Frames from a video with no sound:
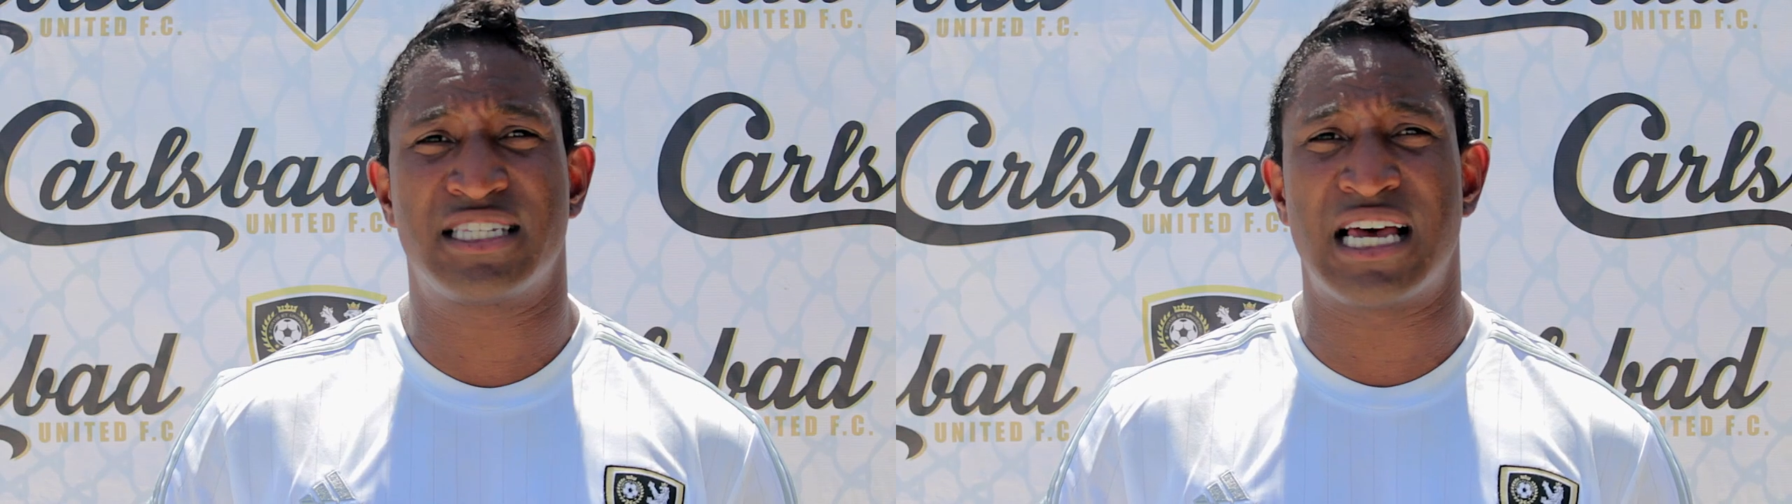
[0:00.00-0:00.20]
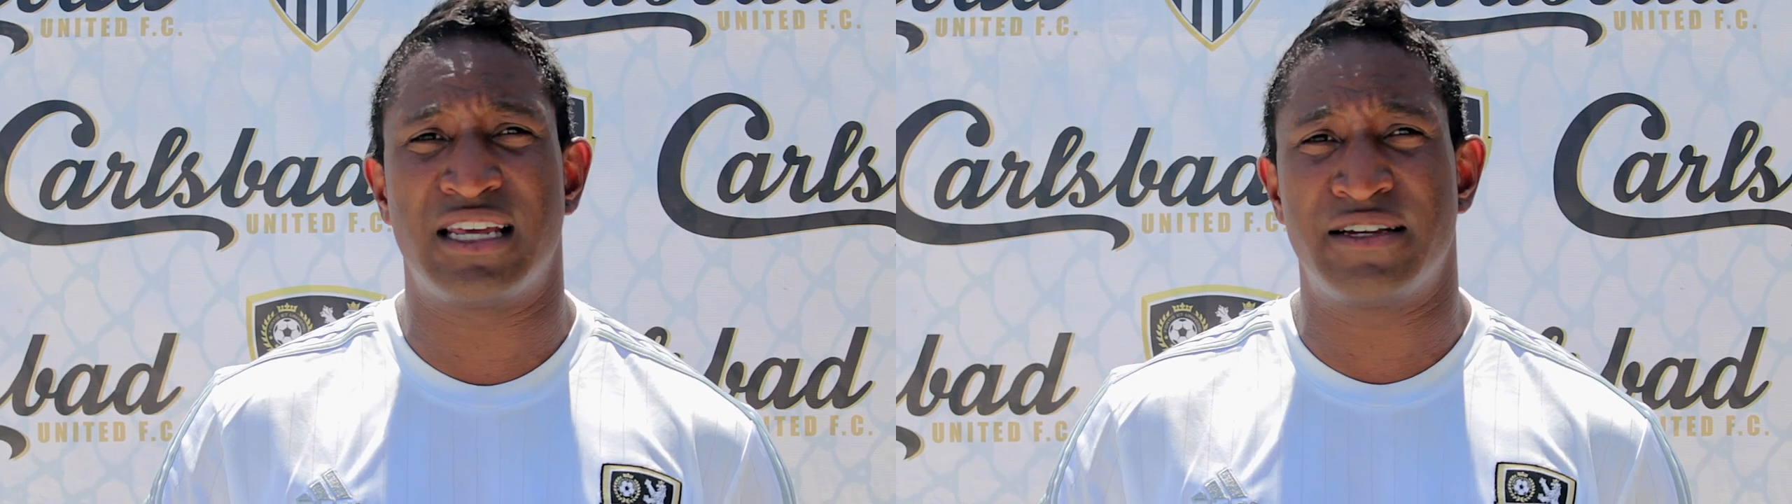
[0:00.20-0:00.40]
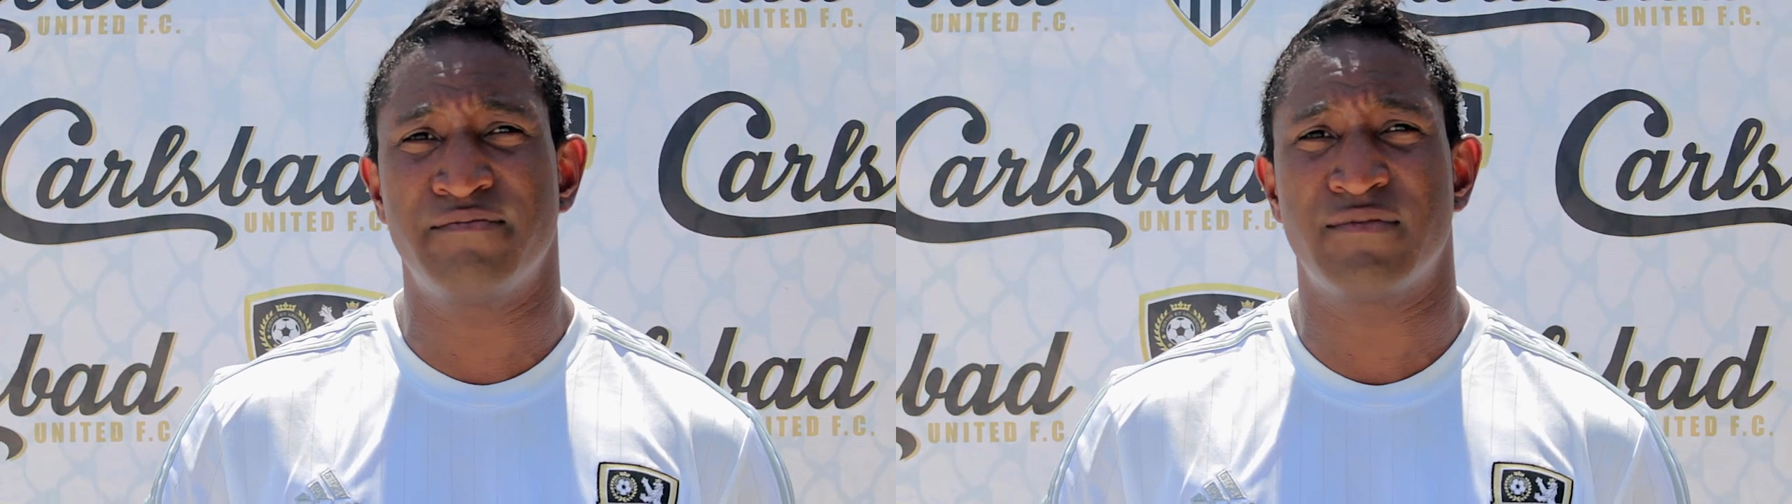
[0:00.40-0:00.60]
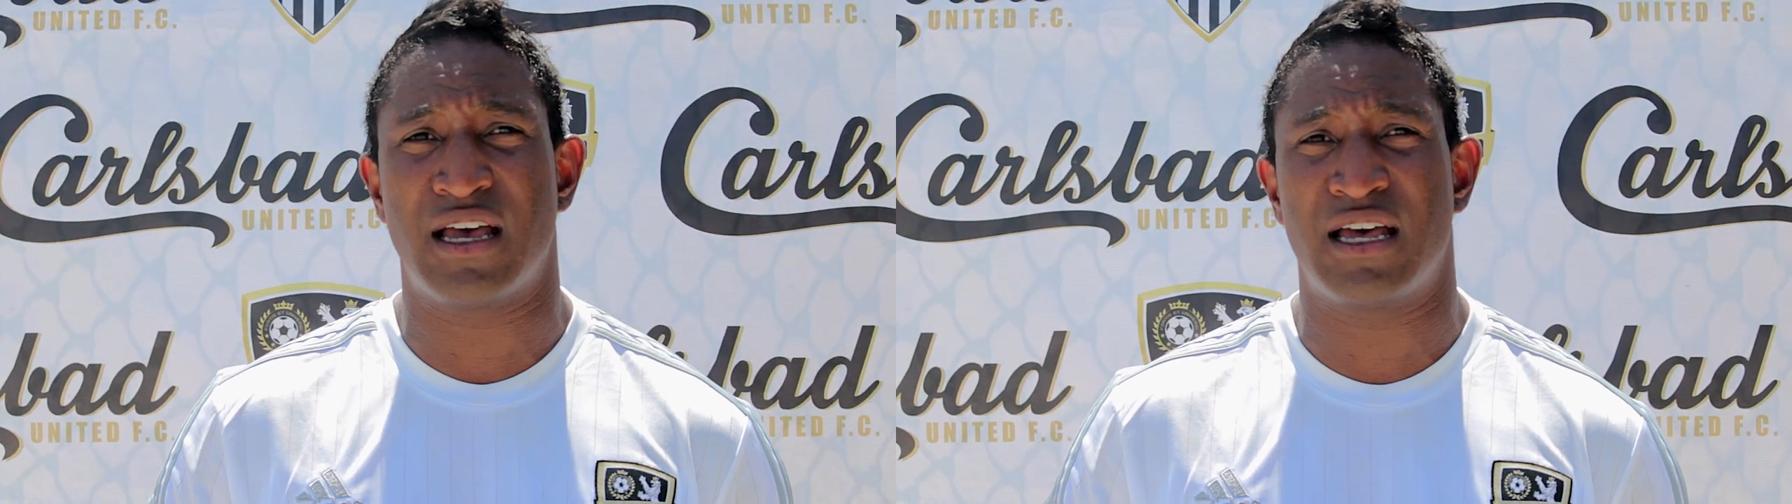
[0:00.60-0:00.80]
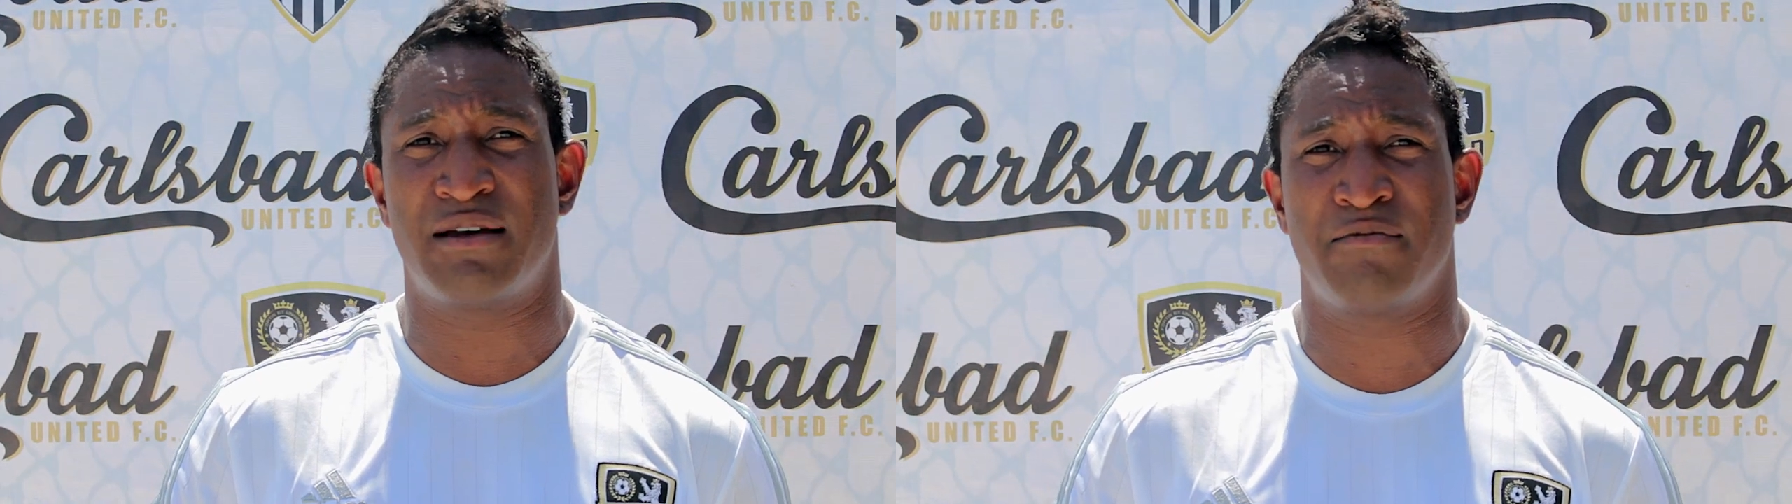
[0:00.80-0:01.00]
Italian,
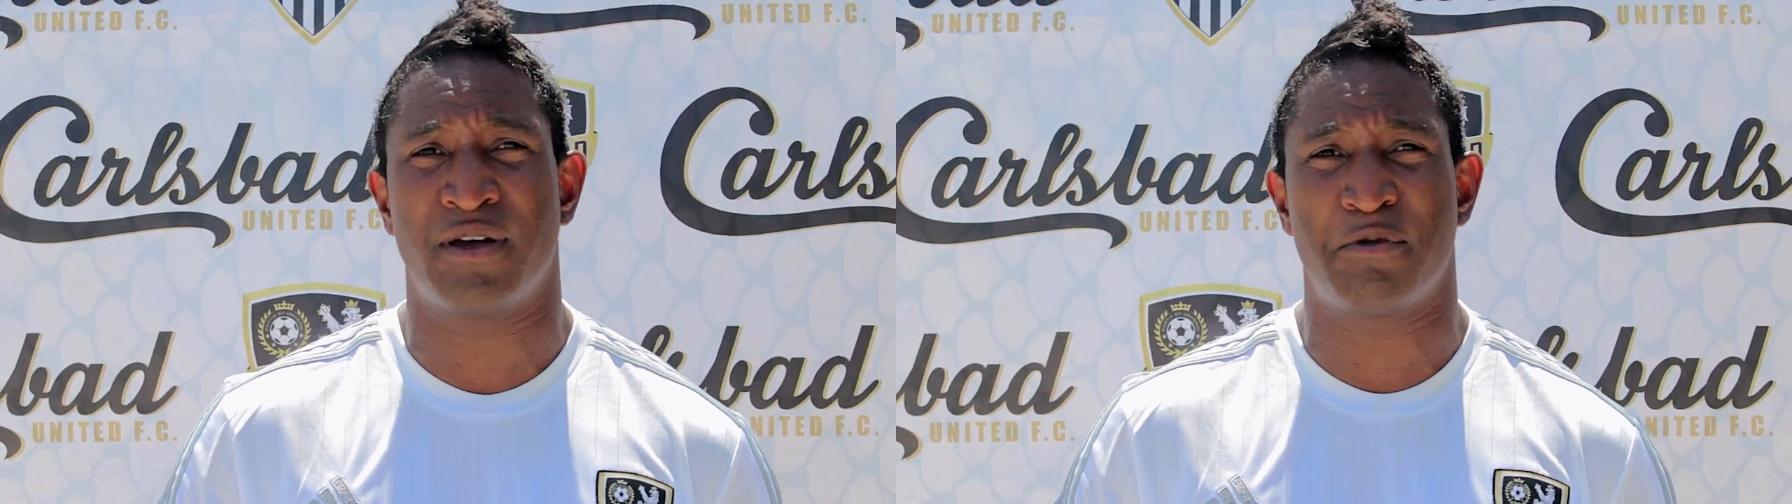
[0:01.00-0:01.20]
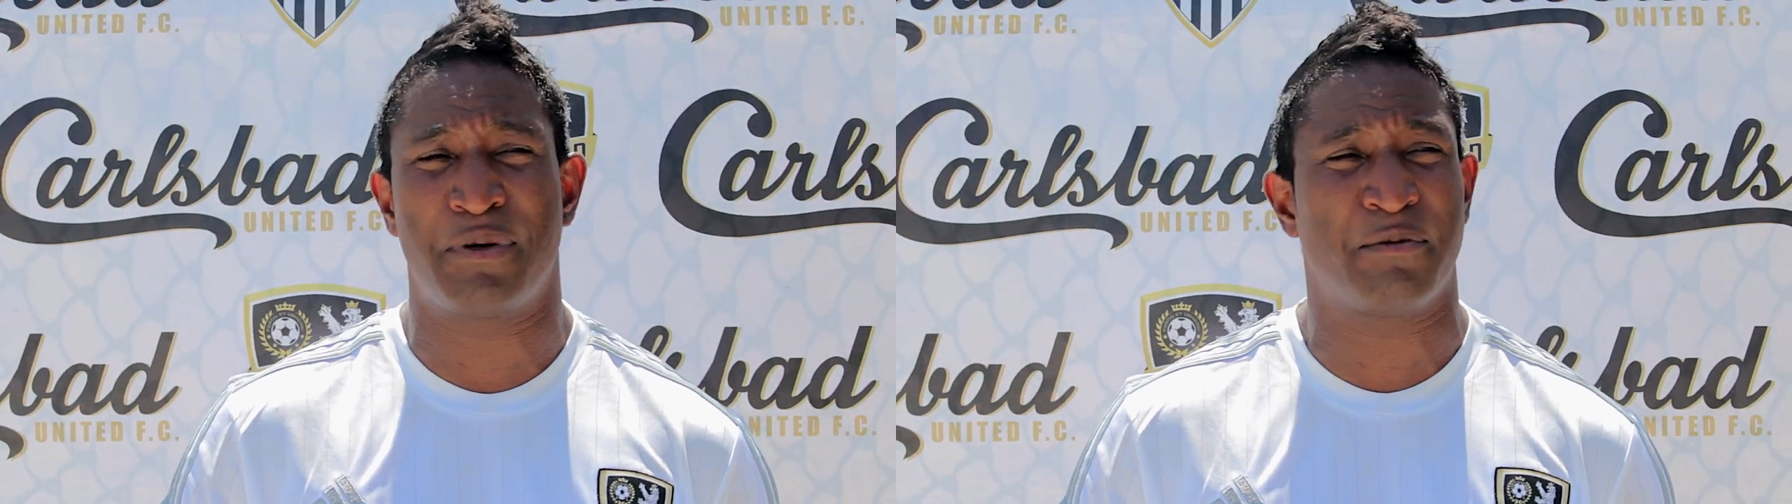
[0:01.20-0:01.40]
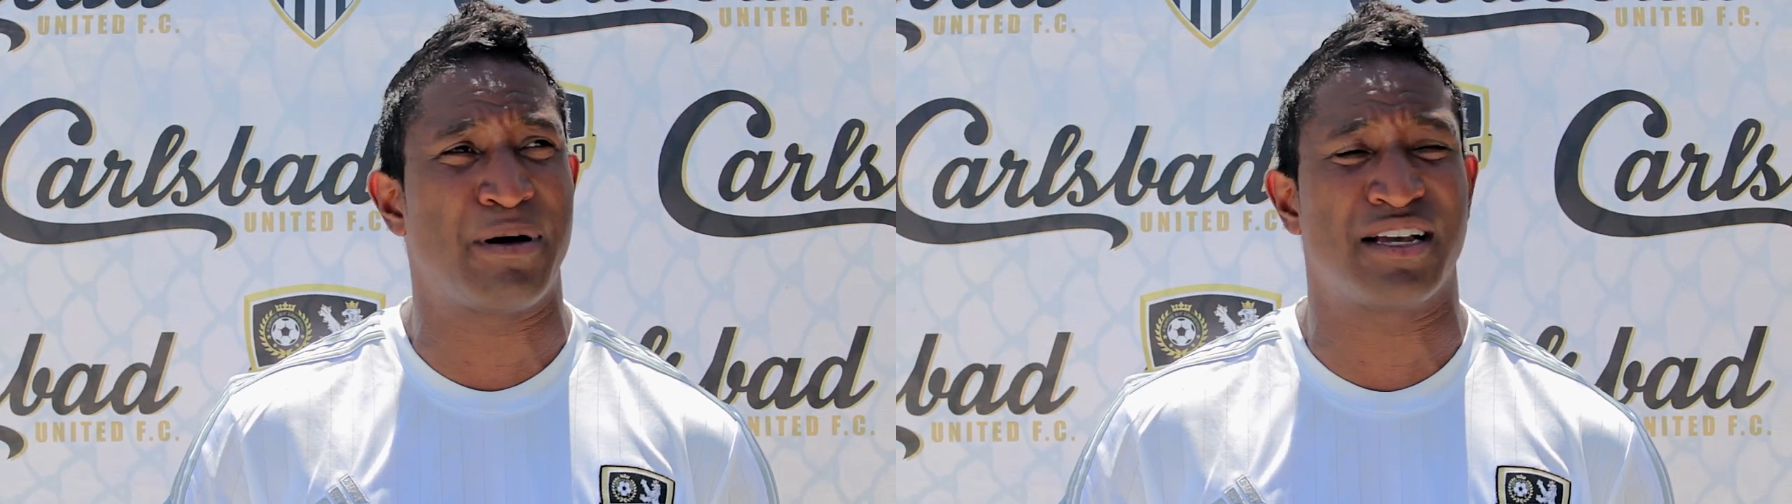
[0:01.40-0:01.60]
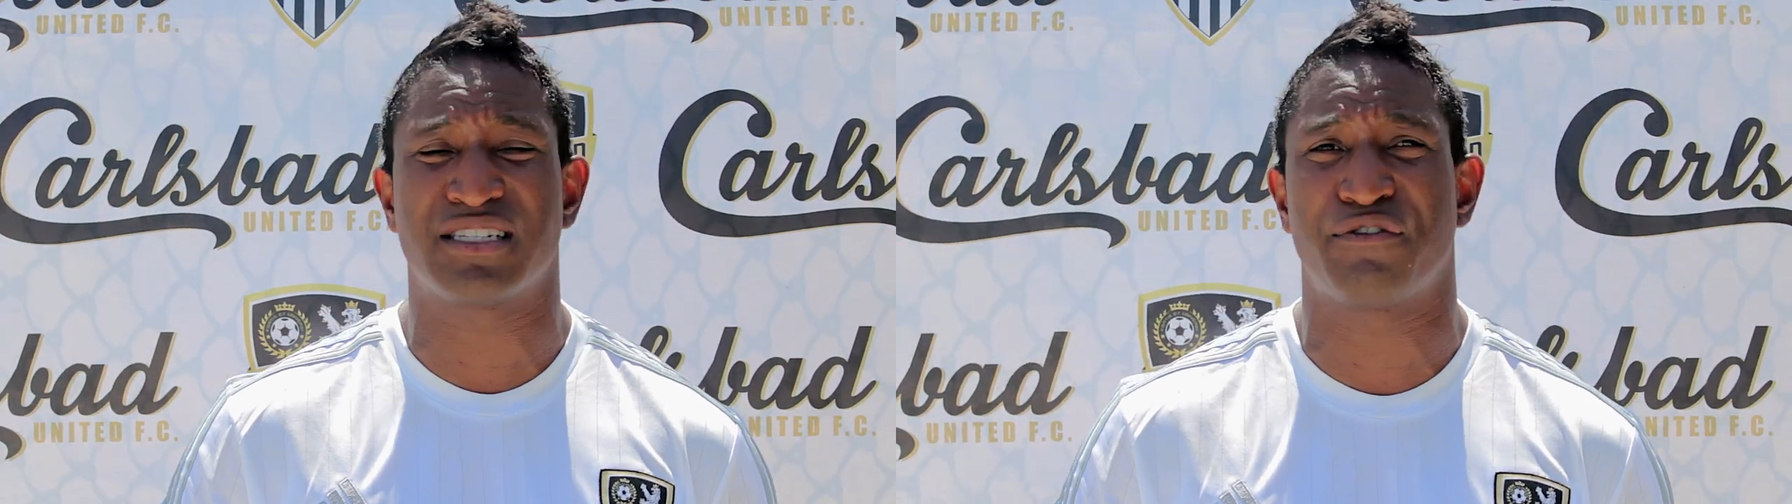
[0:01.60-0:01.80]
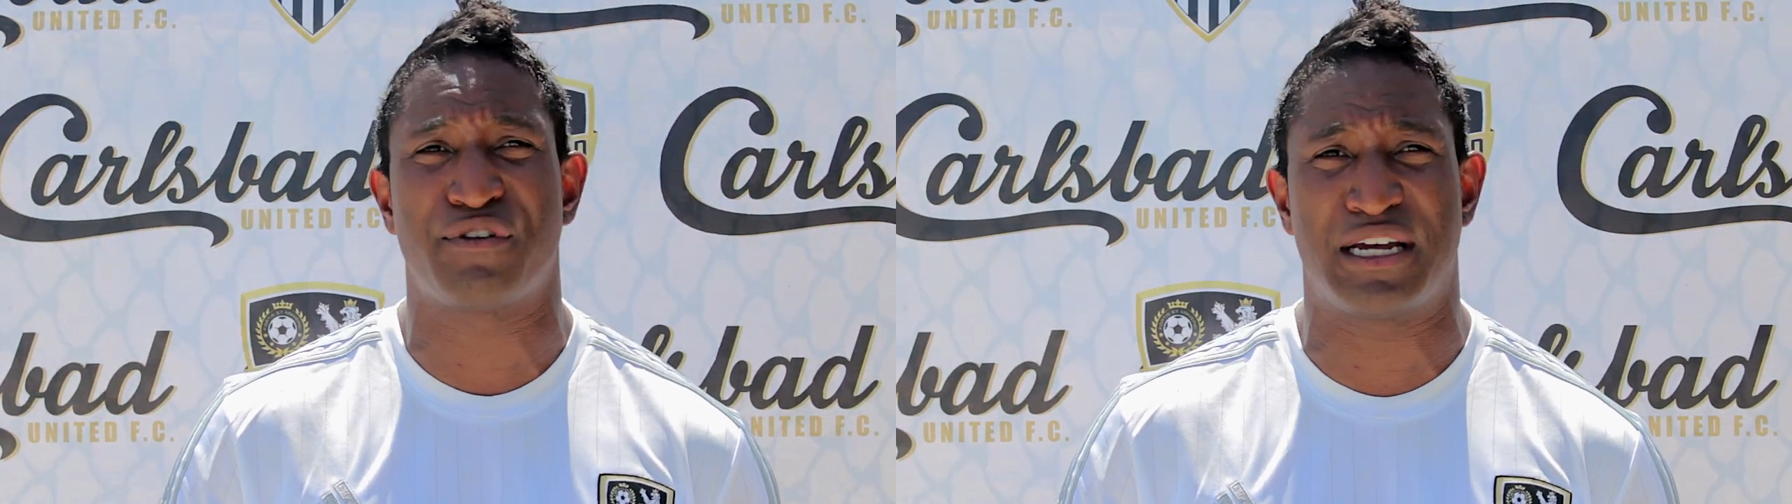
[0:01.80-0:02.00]
I'm a big
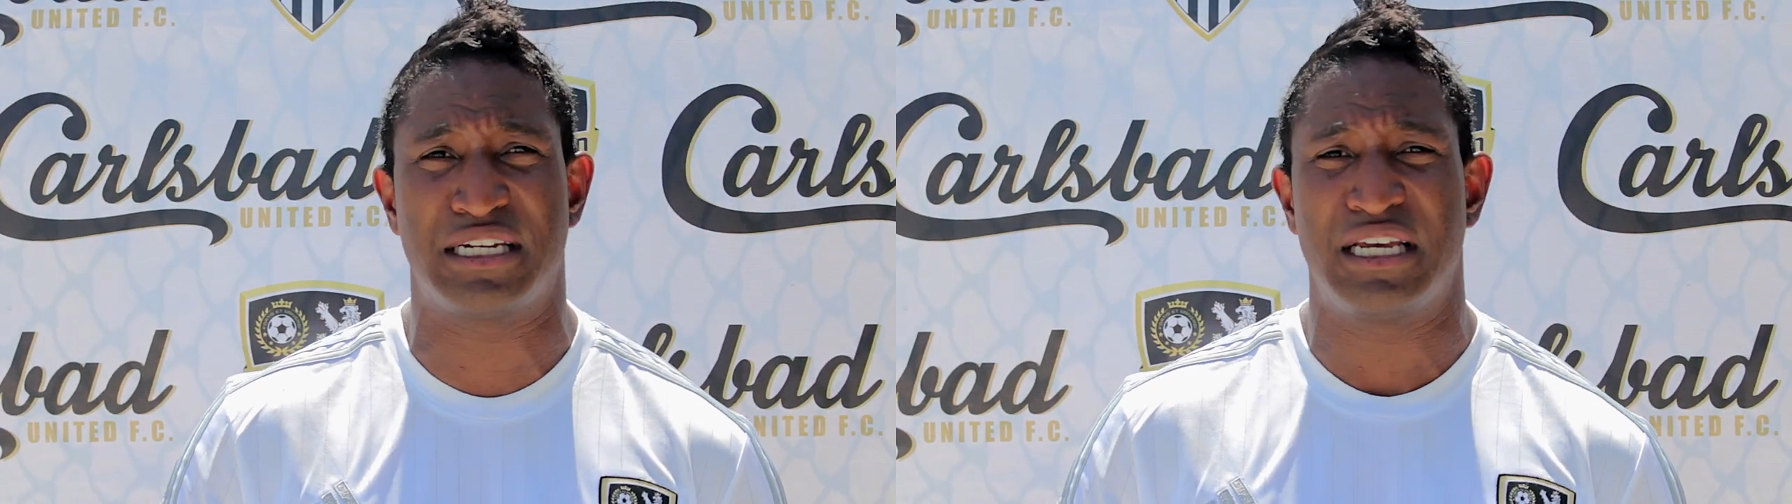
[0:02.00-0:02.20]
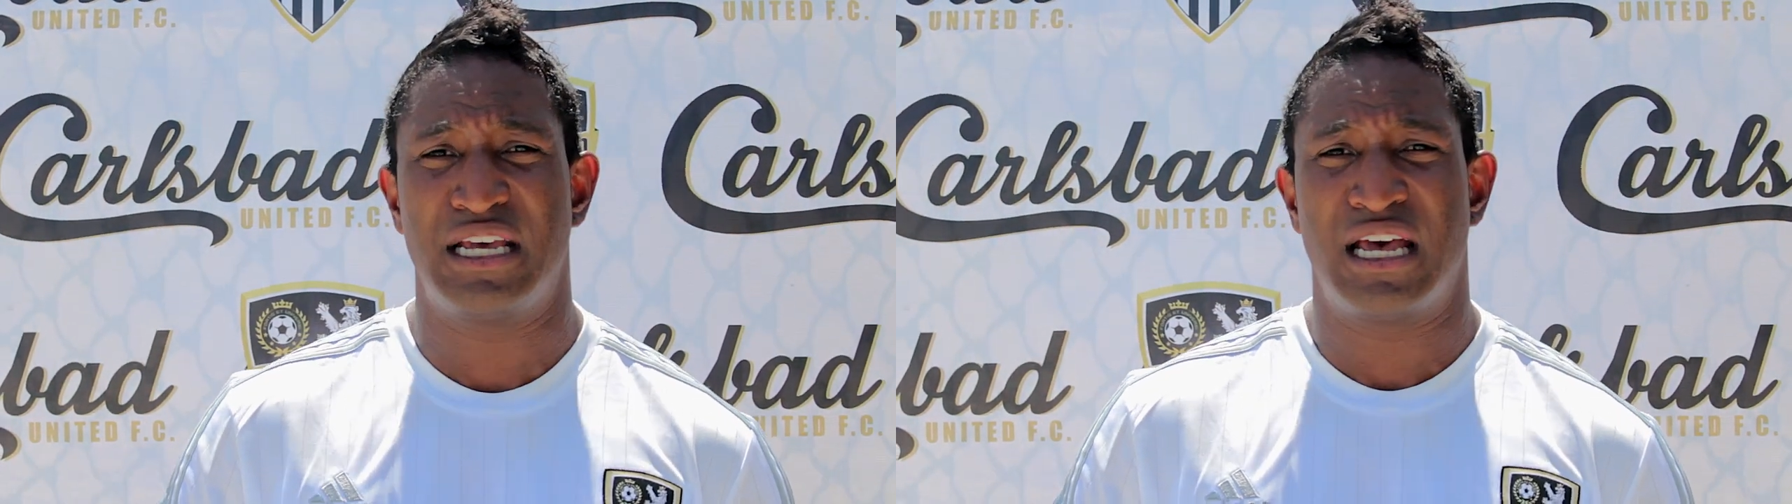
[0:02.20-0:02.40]
pasta fan,